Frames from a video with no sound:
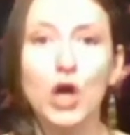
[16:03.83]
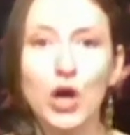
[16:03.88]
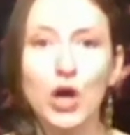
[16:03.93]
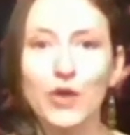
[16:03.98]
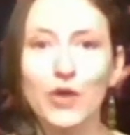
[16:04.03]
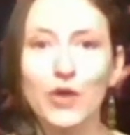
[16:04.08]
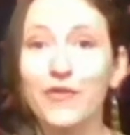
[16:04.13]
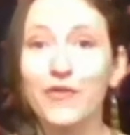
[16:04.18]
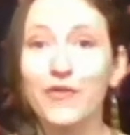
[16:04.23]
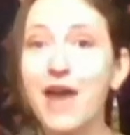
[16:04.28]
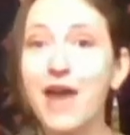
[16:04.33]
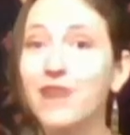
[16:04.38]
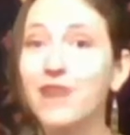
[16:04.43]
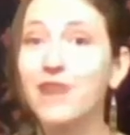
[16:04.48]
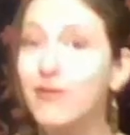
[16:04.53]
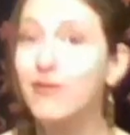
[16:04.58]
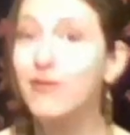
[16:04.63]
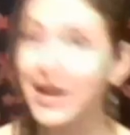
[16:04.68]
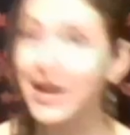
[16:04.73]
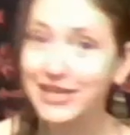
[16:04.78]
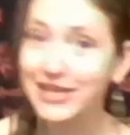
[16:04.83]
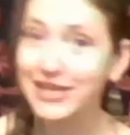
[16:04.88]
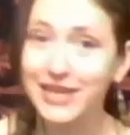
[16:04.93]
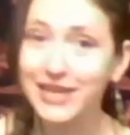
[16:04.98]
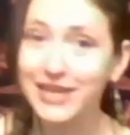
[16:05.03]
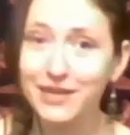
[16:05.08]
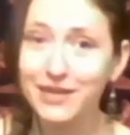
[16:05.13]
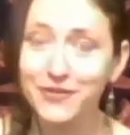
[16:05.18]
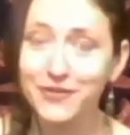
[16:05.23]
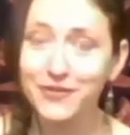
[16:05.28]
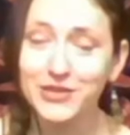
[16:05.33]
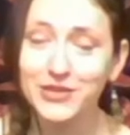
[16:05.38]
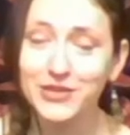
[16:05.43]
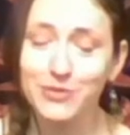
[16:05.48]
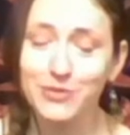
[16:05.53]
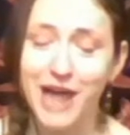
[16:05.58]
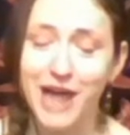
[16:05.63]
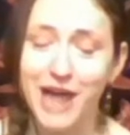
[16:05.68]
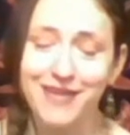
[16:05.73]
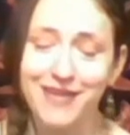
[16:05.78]
If you haven't already, taken a few deep
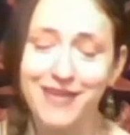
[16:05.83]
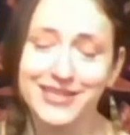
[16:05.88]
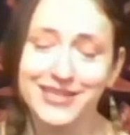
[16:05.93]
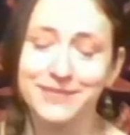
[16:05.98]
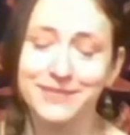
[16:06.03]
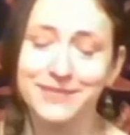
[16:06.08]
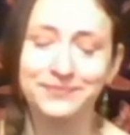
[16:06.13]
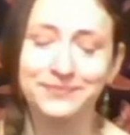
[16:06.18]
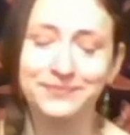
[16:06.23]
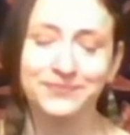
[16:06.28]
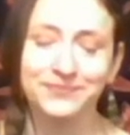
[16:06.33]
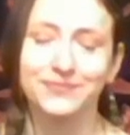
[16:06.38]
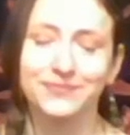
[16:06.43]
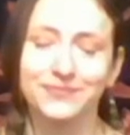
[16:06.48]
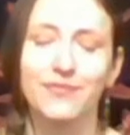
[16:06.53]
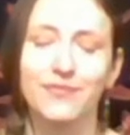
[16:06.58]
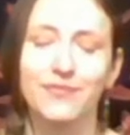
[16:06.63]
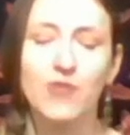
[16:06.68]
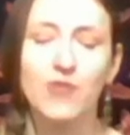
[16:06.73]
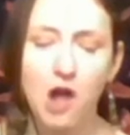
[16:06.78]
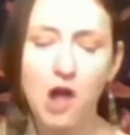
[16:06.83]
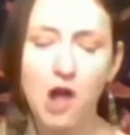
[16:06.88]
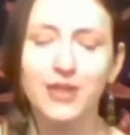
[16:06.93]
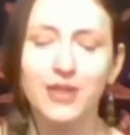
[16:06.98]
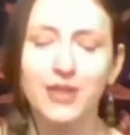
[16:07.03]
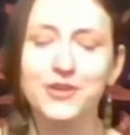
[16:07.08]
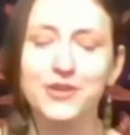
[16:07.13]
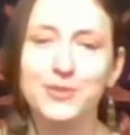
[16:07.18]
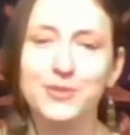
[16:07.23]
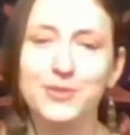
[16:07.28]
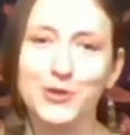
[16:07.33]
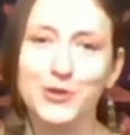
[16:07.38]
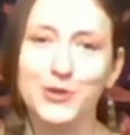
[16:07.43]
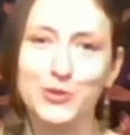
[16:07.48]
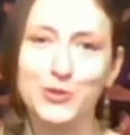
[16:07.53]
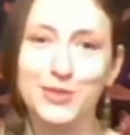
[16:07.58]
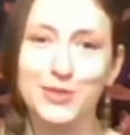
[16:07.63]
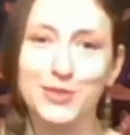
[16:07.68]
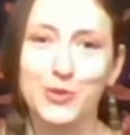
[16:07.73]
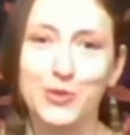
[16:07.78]
breaths, called in your spiritual
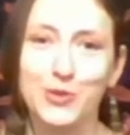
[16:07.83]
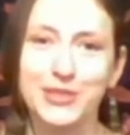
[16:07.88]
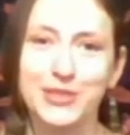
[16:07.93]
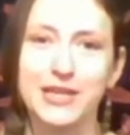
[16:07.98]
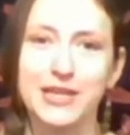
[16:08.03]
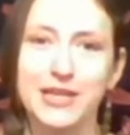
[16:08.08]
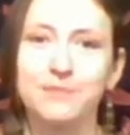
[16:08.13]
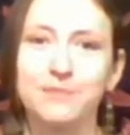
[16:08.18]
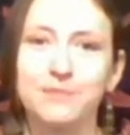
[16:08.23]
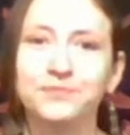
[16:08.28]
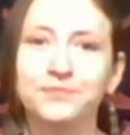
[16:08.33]
support team,